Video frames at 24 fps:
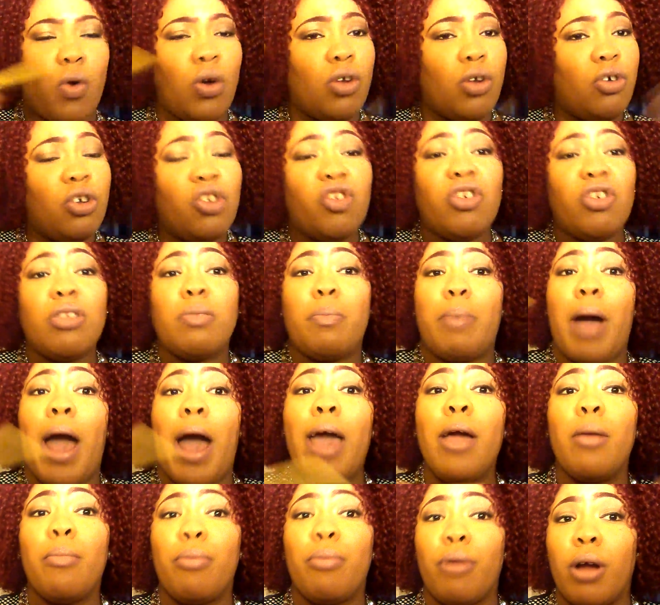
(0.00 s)
or you could just
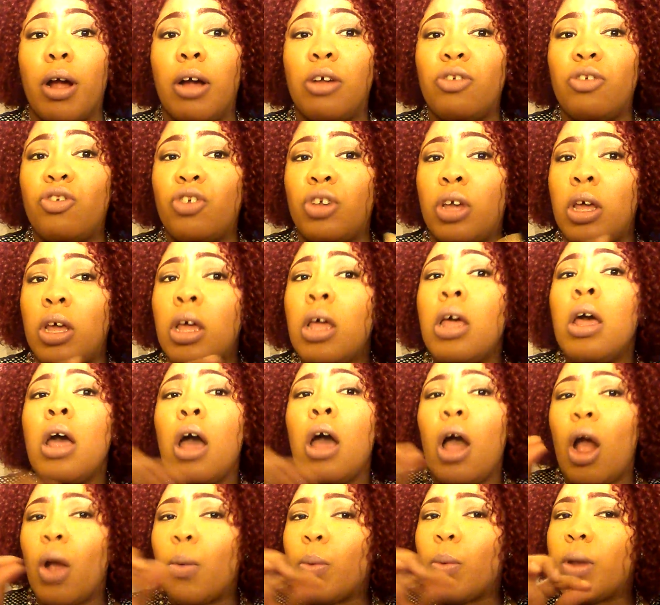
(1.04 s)
buy a brush,
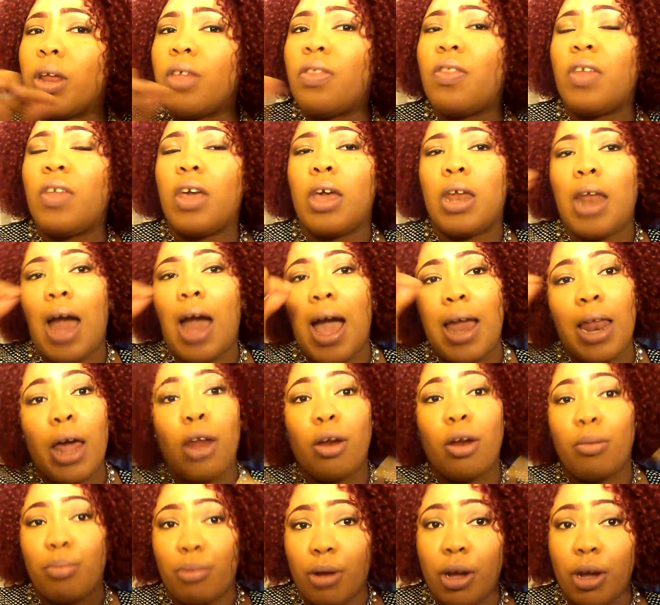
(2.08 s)
a really thin
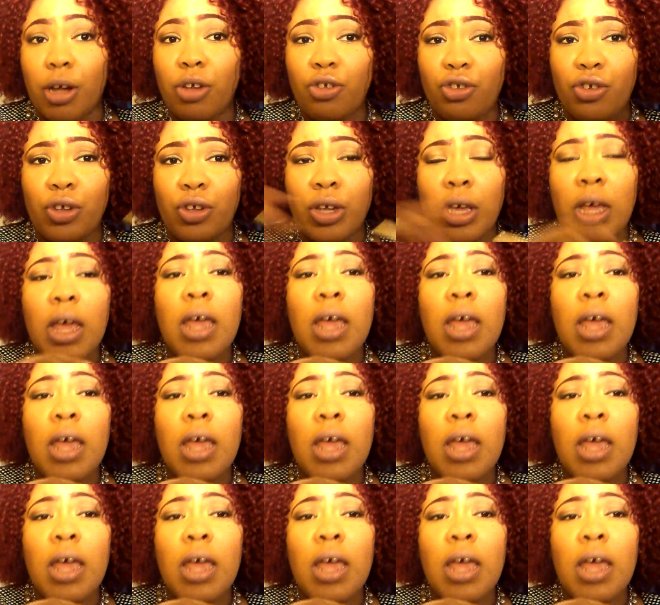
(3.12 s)
eyeliner brush,